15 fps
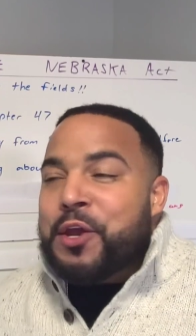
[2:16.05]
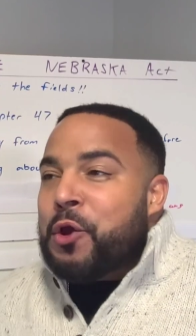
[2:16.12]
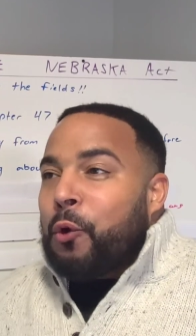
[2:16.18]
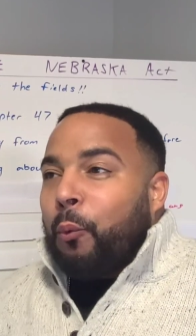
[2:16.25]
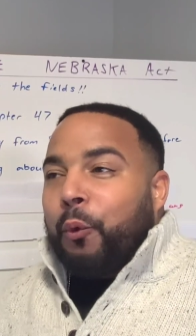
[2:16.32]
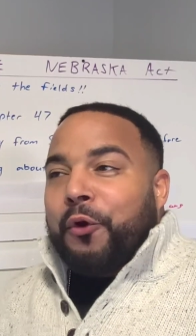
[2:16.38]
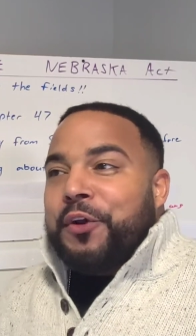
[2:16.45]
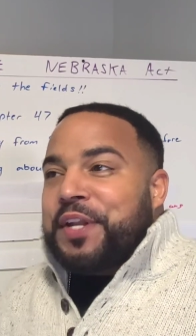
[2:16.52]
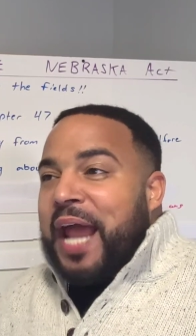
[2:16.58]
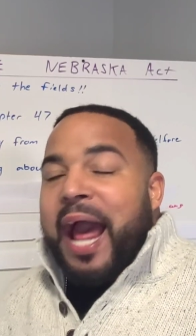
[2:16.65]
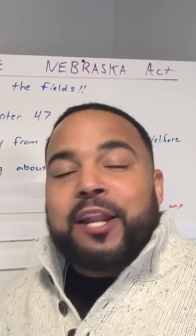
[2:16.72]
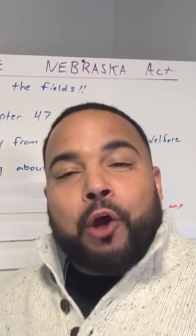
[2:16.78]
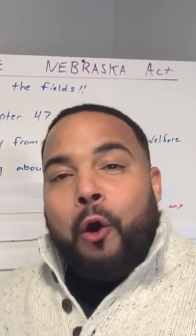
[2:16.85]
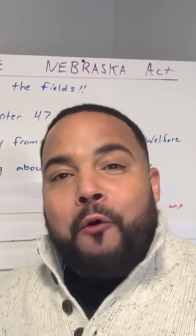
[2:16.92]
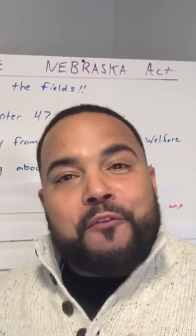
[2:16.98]
were not
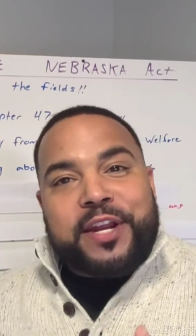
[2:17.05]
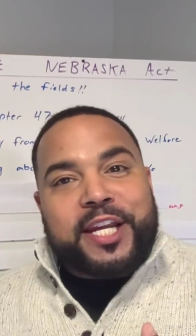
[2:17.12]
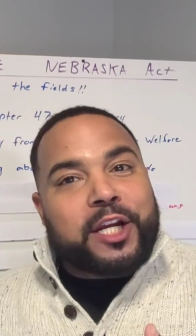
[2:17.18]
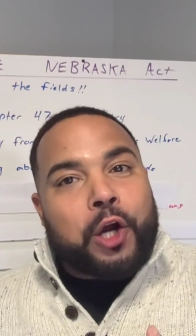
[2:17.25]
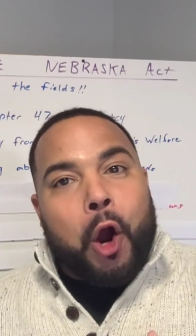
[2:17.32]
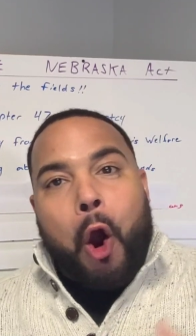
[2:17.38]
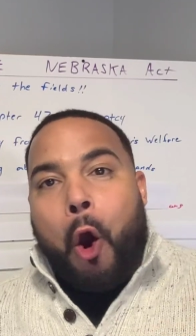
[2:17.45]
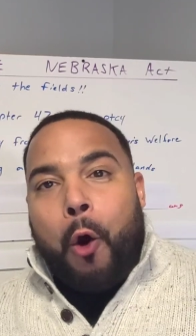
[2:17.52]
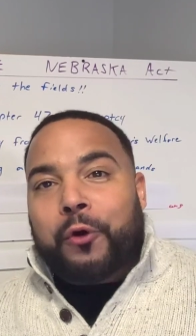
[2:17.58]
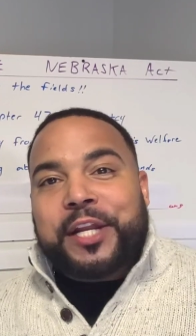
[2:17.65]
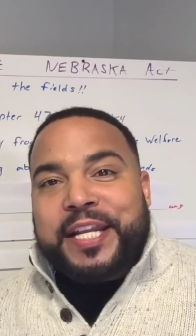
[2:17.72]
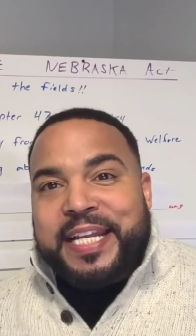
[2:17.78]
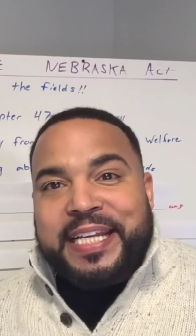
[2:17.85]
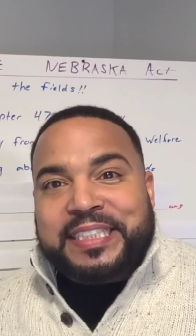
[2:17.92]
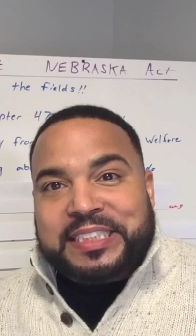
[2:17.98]
over here
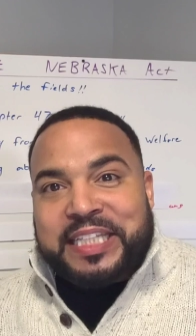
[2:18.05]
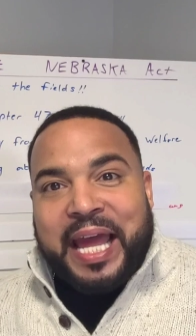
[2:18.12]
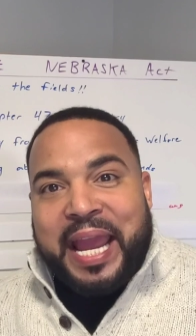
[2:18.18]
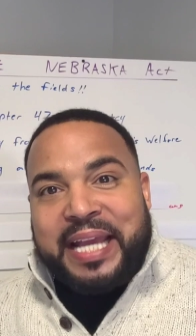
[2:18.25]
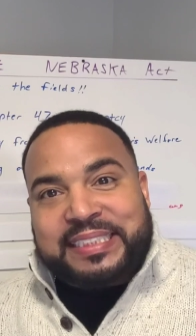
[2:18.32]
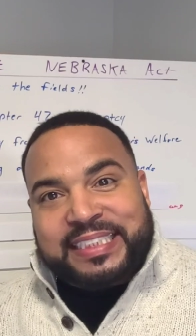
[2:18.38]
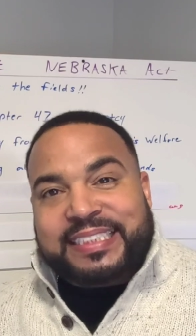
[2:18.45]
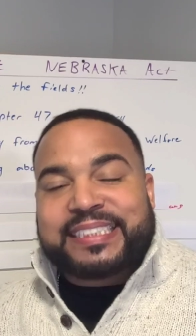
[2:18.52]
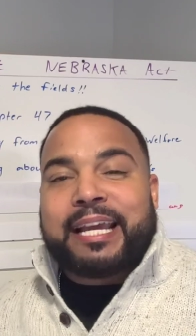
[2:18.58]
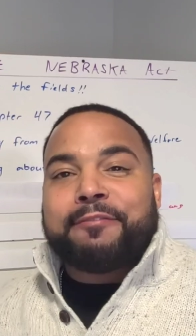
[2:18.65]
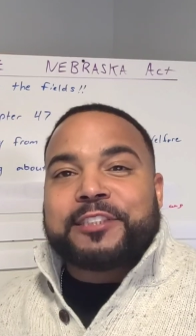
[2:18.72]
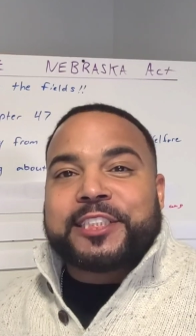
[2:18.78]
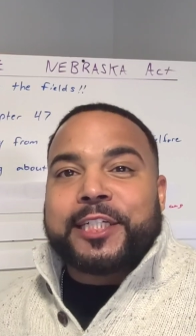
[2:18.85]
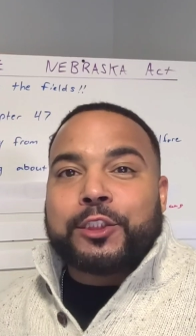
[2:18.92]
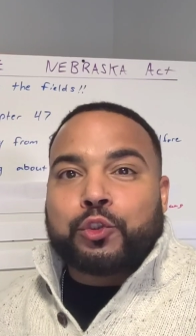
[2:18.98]
holding these lands in
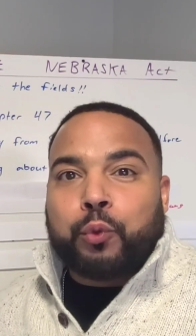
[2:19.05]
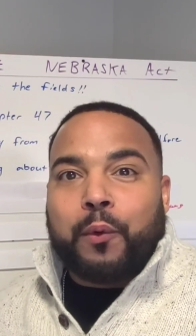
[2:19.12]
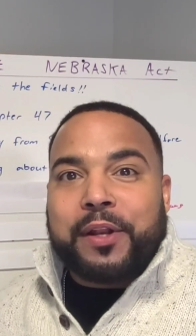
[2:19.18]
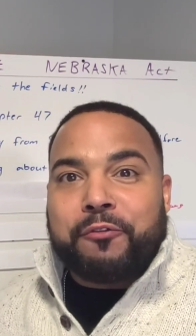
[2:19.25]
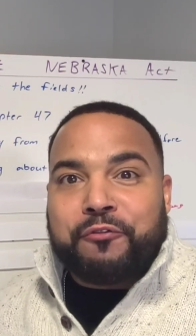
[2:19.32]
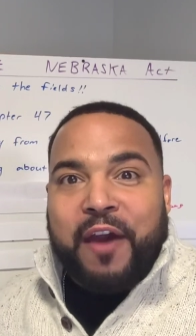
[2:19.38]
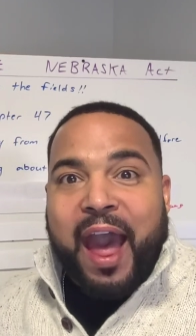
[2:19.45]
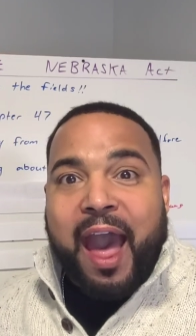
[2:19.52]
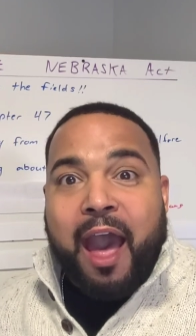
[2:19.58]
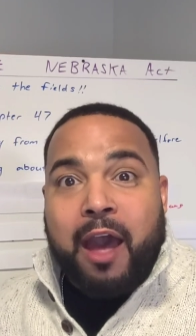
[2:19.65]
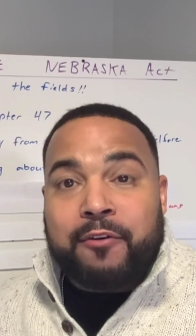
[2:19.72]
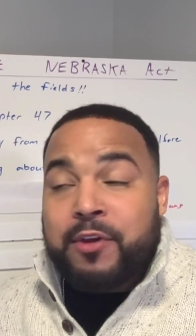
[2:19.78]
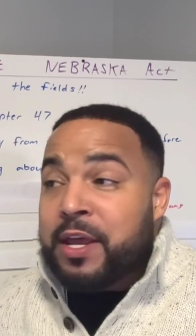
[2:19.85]
1725,